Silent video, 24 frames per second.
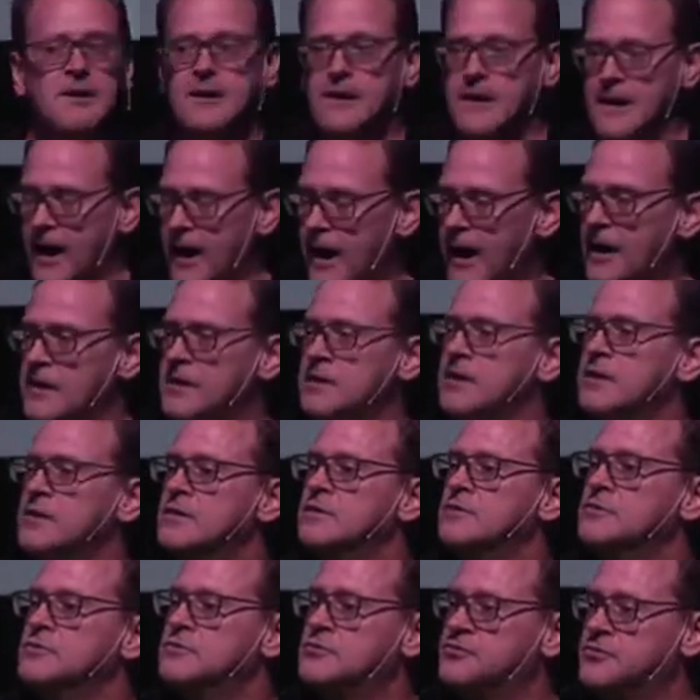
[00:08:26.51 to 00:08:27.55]

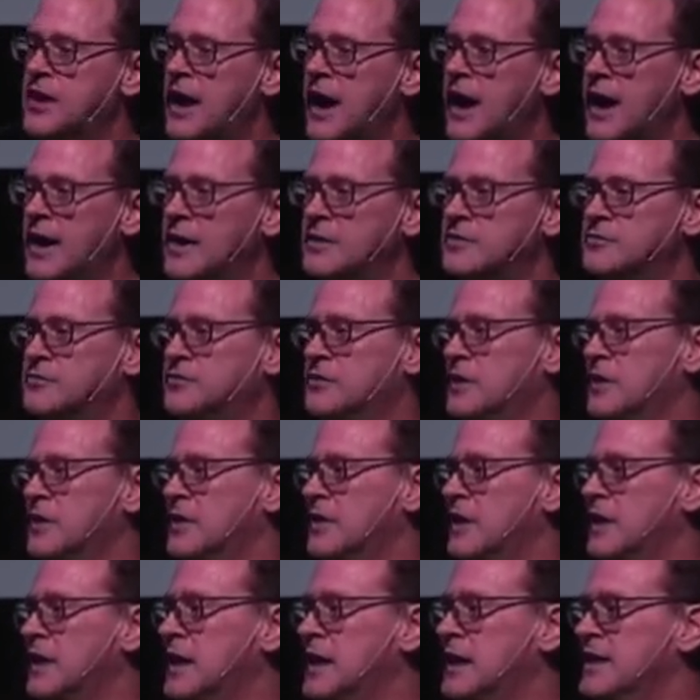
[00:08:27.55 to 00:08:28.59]
God-sized.
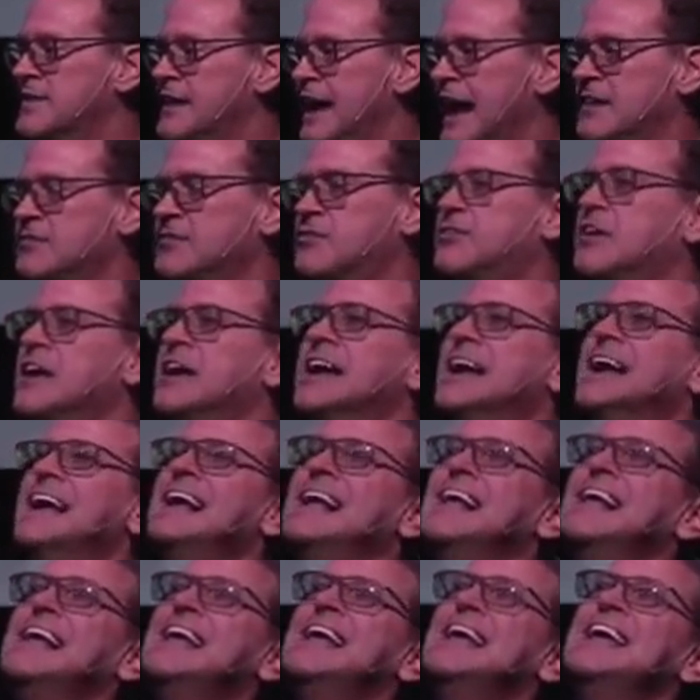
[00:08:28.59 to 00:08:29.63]
That's
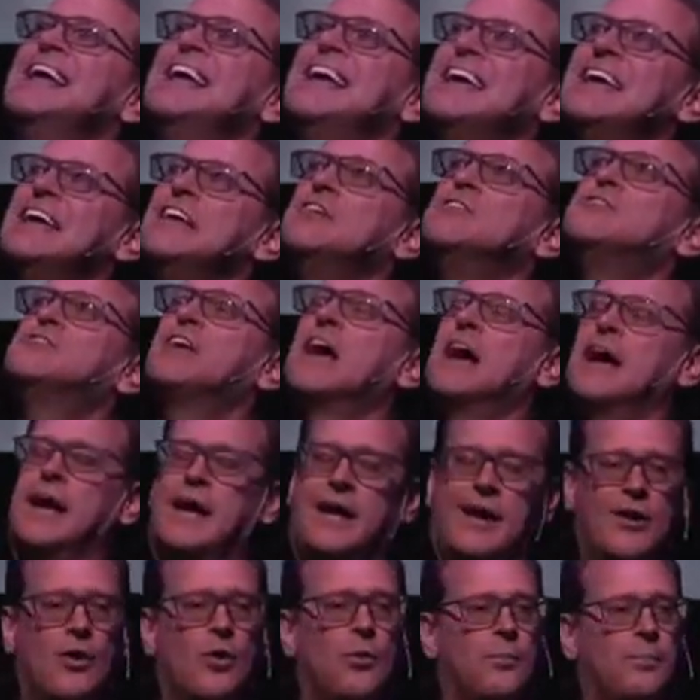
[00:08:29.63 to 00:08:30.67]
His
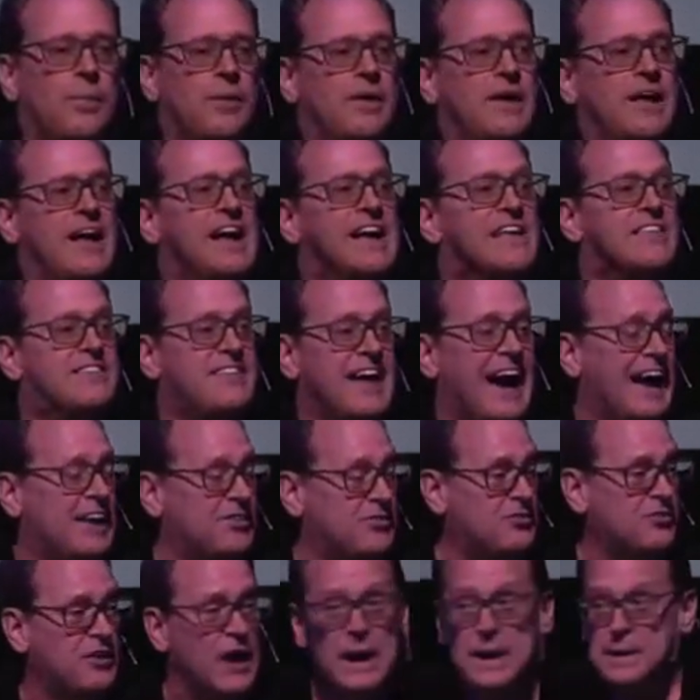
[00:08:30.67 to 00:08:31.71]
help.
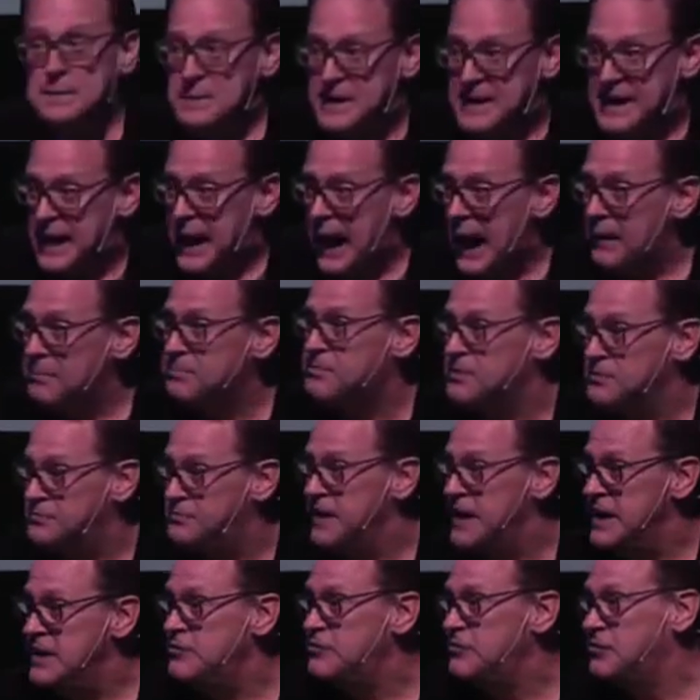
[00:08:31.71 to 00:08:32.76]
That's
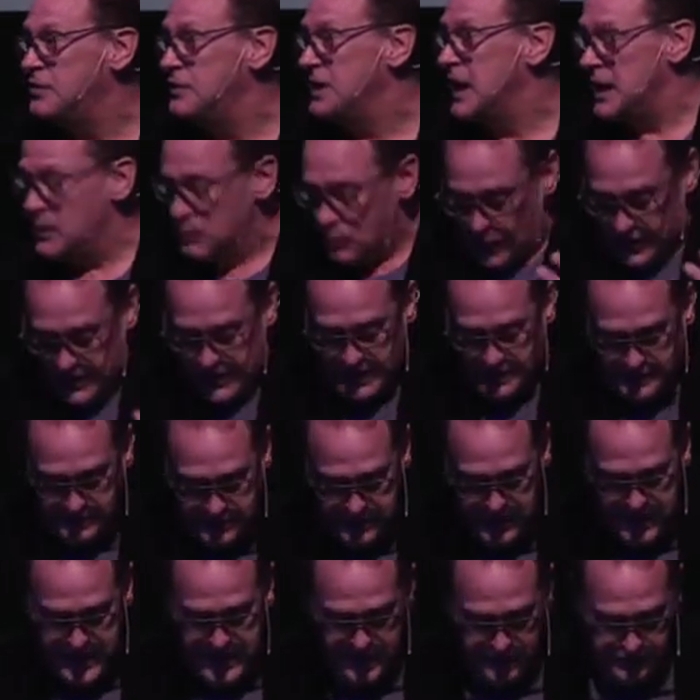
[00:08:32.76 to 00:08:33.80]
captivation in what He
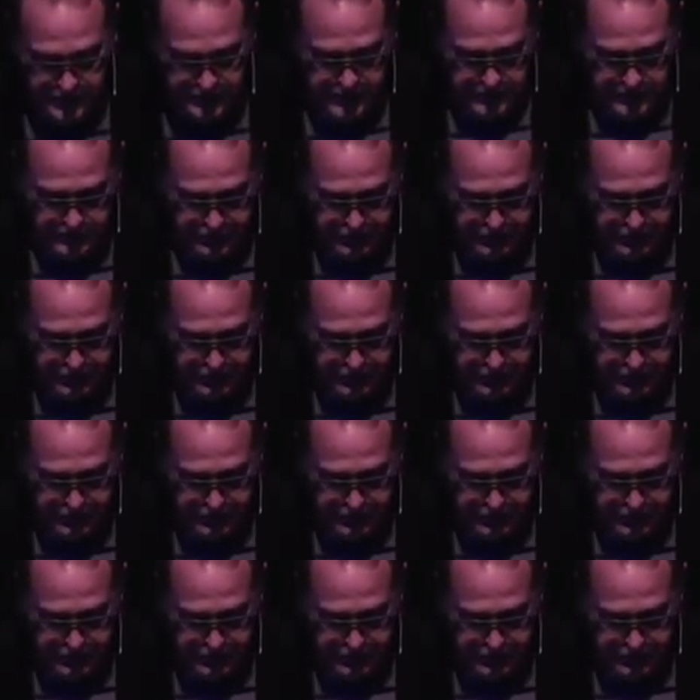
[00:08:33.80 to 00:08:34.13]
lays in